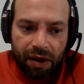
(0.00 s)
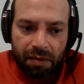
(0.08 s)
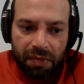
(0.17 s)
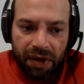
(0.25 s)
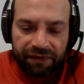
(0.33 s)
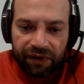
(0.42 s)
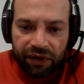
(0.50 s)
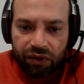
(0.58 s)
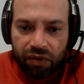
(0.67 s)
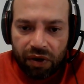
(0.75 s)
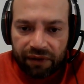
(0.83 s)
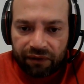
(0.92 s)
But
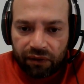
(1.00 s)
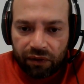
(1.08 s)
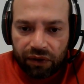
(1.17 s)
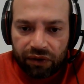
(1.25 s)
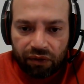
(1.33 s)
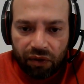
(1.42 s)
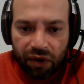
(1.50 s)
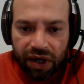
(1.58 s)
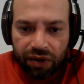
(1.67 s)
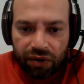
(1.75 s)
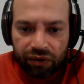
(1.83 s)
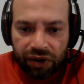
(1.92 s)
if you're gonna
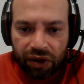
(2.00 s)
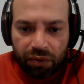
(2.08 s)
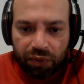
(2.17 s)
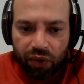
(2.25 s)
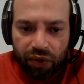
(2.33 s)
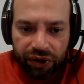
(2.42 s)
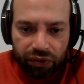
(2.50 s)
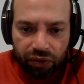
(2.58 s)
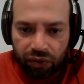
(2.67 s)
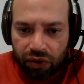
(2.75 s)
use a computer to